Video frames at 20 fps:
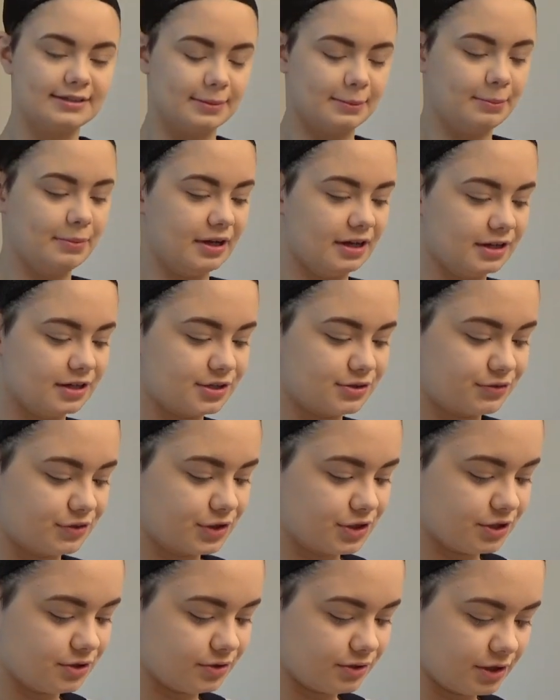and pinks for
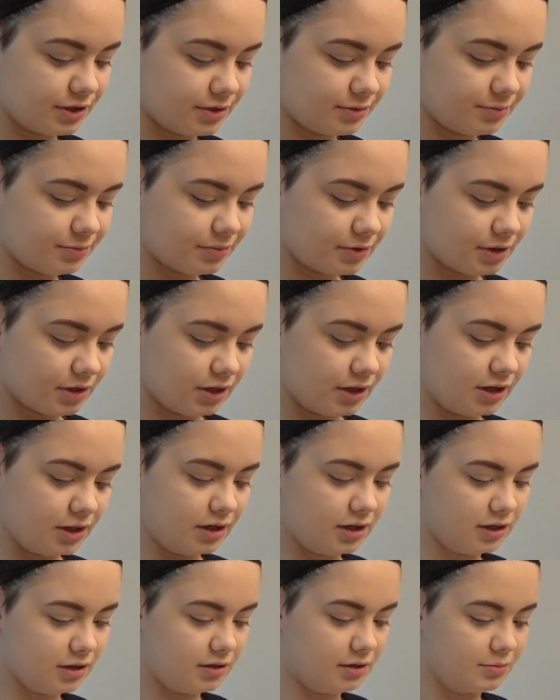Toga,
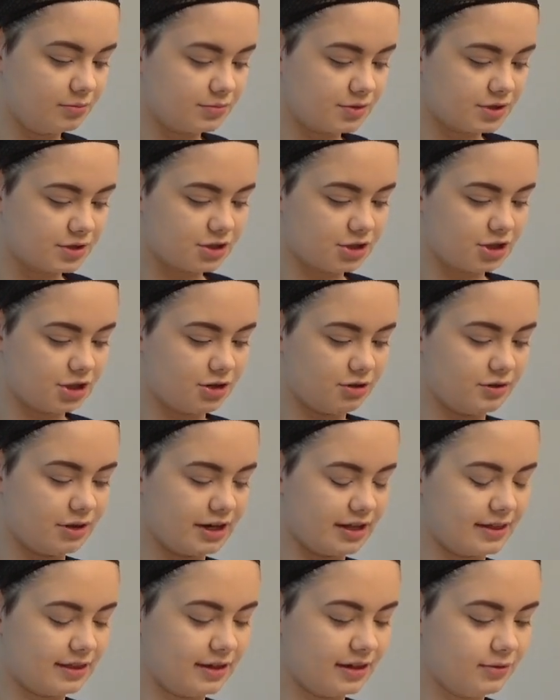so I
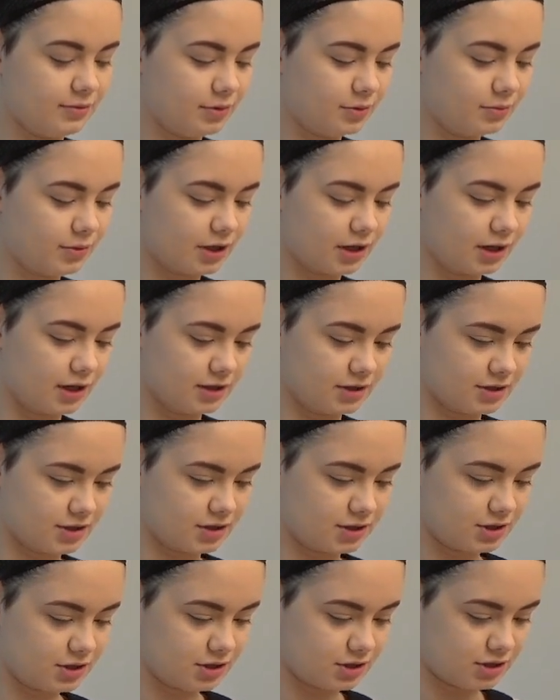think where we're gonna
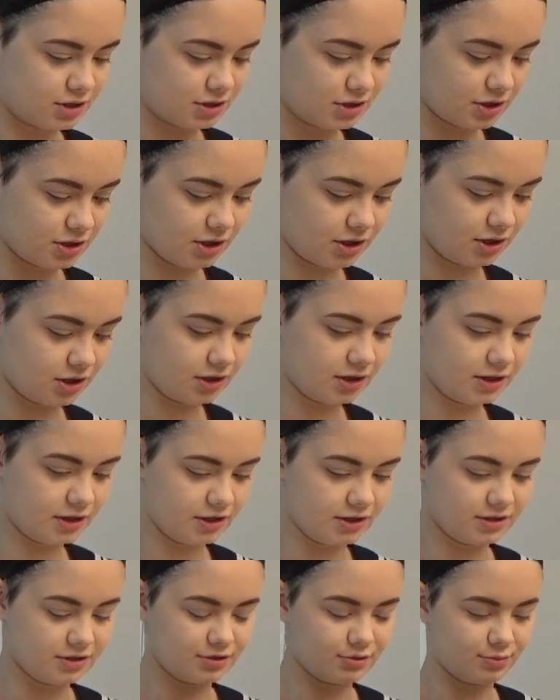start
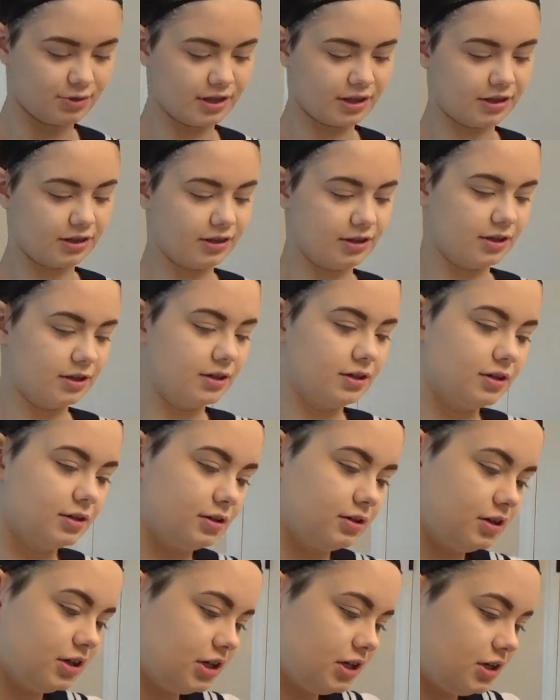is with
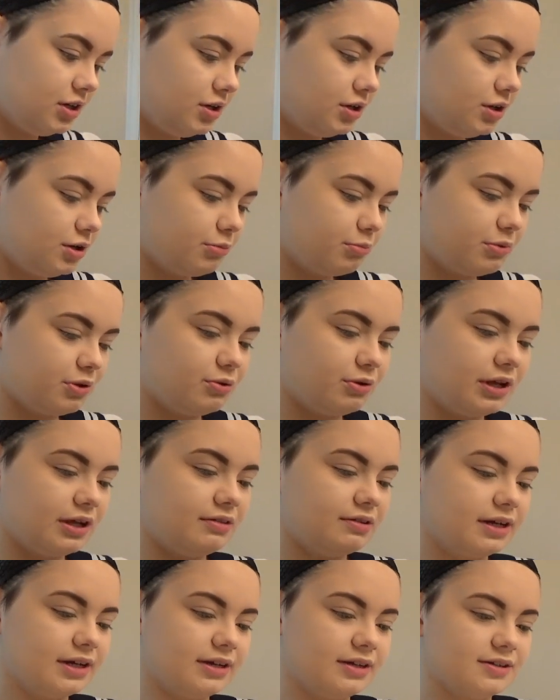the Beauty
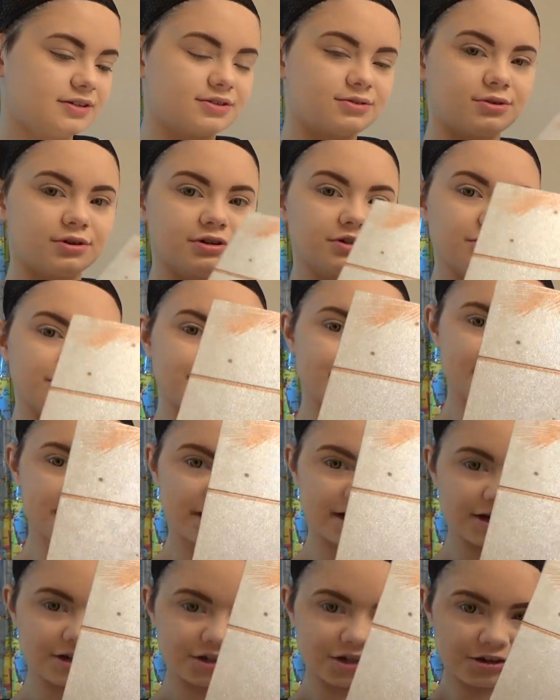Glazed Gorgeous Me
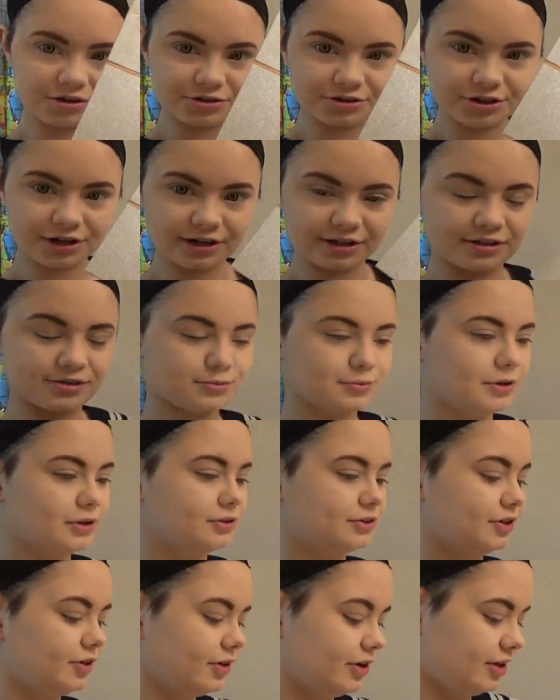eyeshadow tray that's real
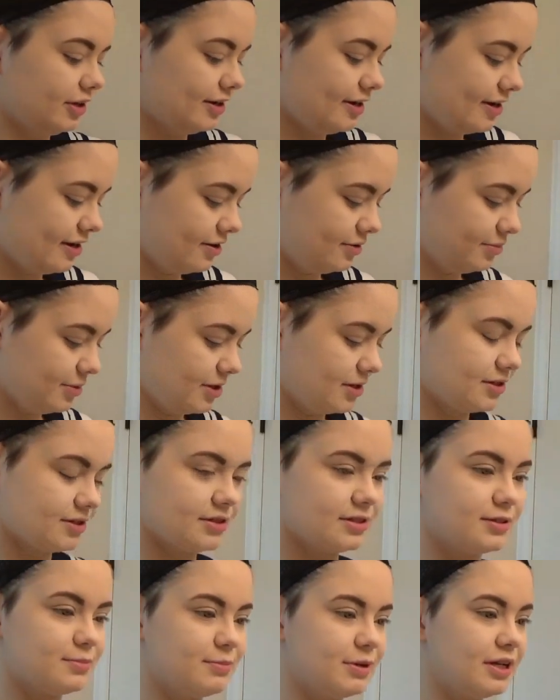dirty now because
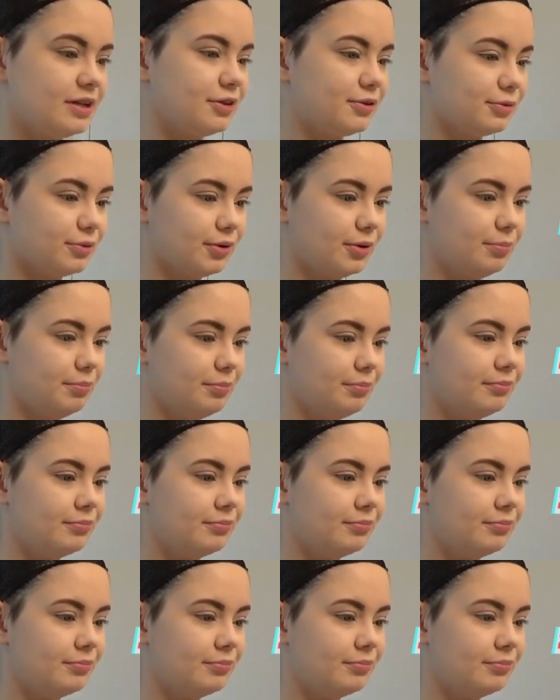it's been through a